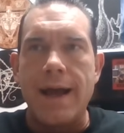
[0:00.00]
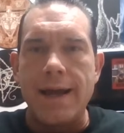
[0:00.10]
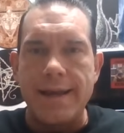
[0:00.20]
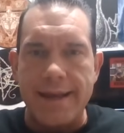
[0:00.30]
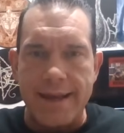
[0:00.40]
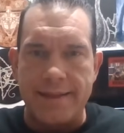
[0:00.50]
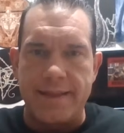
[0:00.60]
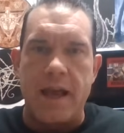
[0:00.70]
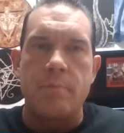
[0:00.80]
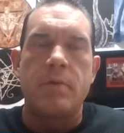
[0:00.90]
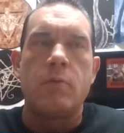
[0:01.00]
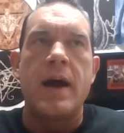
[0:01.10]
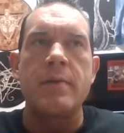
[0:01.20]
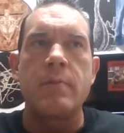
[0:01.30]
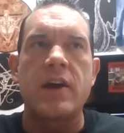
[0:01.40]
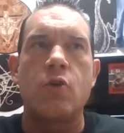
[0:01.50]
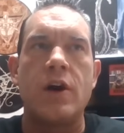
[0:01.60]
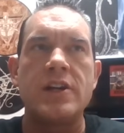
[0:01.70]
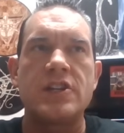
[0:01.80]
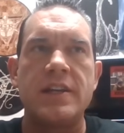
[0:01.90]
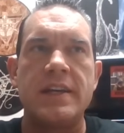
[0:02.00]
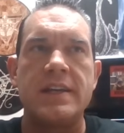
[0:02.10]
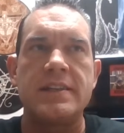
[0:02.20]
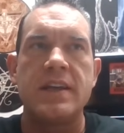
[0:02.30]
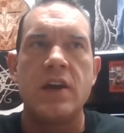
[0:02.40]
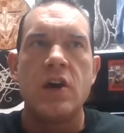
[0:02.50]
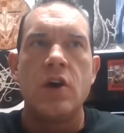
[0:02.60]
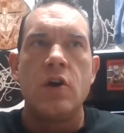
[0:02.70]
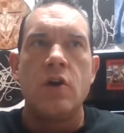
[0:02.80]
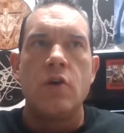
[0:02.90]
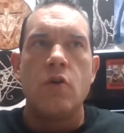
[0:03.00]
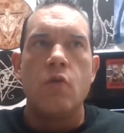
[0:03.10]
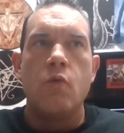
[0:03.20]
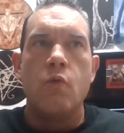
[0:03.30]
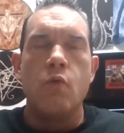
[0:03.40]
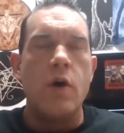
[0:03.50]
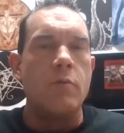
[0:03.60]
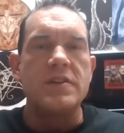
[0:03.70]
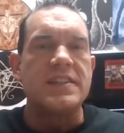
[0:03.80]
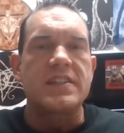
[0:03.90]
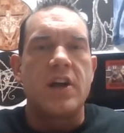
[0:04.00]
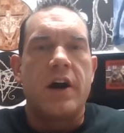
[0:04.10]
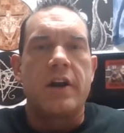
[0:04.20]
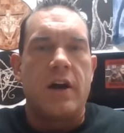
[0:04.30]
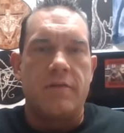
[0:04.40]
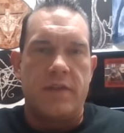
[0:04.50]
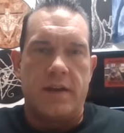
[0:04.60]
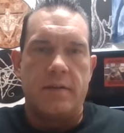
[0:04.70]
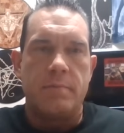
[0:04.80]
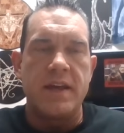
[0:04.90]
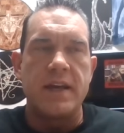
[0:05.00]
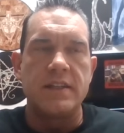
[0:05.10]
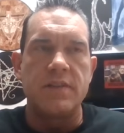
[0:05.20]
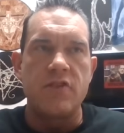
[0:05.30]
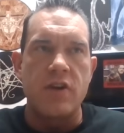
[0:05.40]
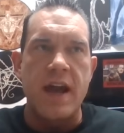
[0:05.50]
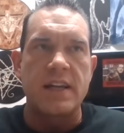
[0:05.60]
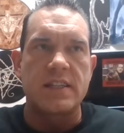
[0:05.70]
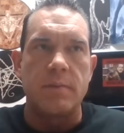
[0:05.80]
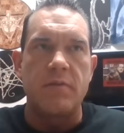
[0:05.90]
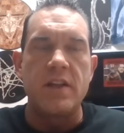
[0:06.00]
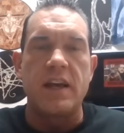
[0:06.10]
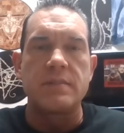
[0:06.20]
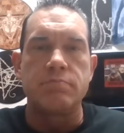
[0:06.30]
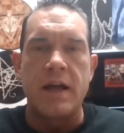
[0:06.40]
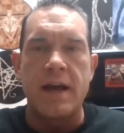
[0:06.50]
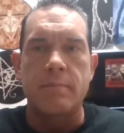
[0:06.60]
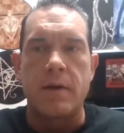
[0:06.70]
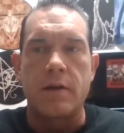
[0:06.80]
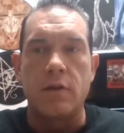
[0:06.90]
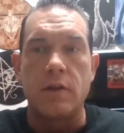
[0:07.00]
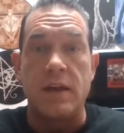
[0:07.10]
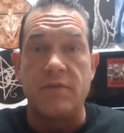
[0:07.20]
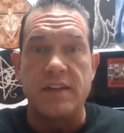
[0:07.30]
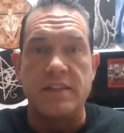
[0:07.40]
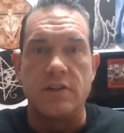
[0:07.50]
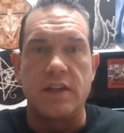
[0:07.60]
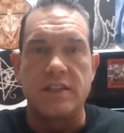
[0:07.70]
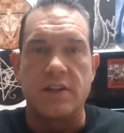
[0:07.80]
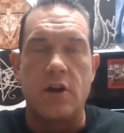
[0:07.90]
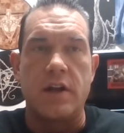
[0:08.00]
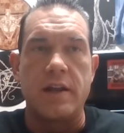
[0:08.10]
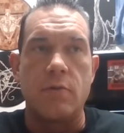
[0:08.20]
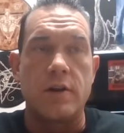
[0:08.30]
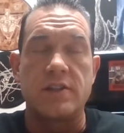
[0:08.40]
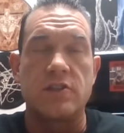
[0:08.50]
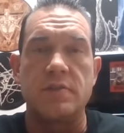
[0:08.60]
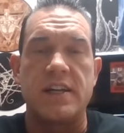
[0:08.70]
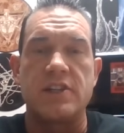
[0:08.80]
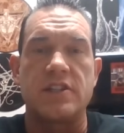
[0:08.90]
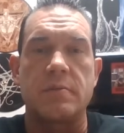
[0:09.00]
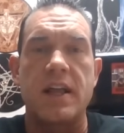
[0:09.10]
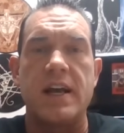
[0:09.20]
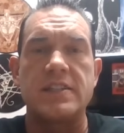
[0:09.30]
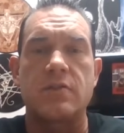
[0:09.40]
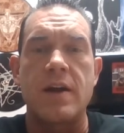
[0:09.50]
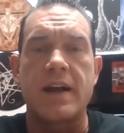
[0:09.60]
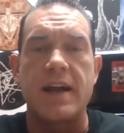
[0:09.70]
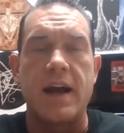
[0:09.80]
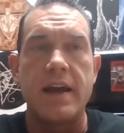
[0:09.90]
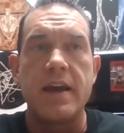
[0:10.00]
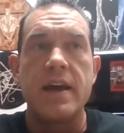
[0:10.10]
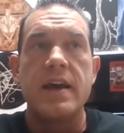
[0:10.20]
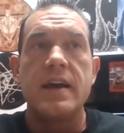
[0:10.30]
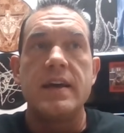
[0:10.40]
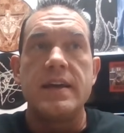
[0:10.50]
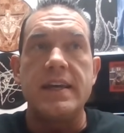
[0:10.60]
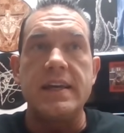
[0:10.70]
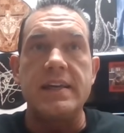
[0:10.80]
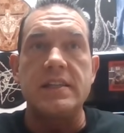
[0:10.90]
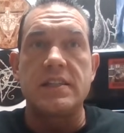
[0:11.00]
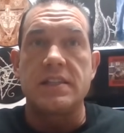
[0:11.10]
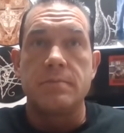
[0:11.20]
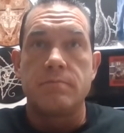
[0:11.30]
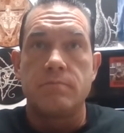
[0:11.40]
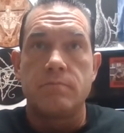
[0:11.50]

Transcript: I get that. But my, my question is, what was his cutoff then? Because if you're to ask him if he likes black metal, if he still does at all anymore, and so he's not just some classic rock guy, he's